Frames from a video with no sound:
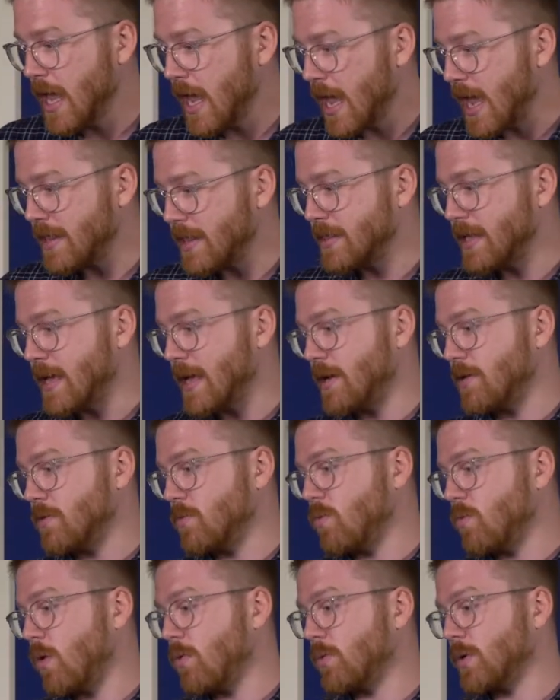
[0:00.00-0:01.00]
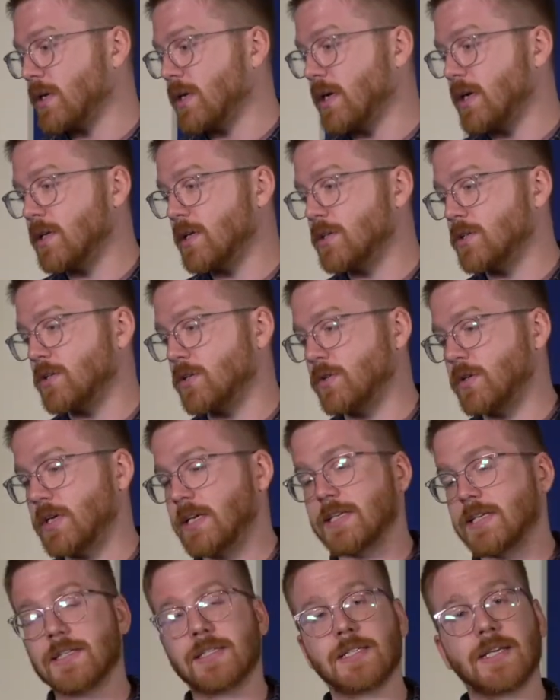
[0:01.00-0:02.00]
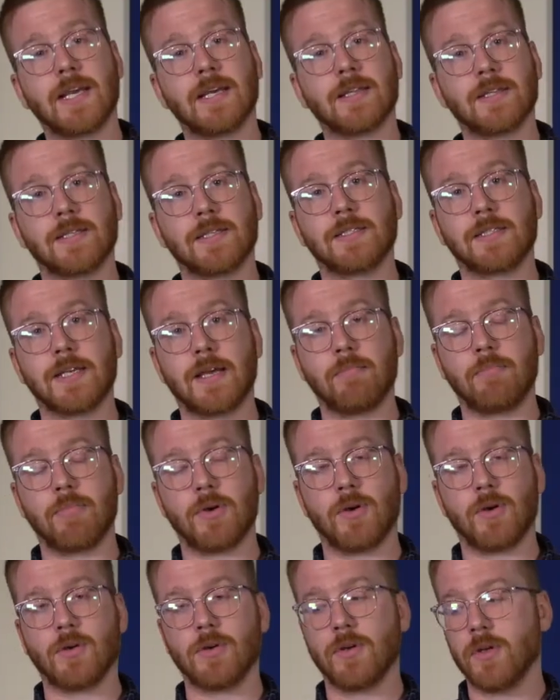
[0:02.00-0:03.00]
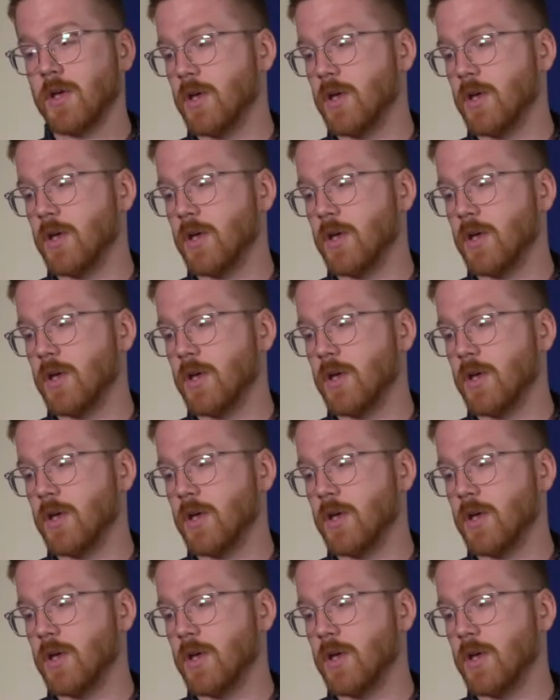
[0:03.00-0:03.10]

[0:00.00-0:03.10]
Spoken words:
And then what we're going to do is stay at this tempo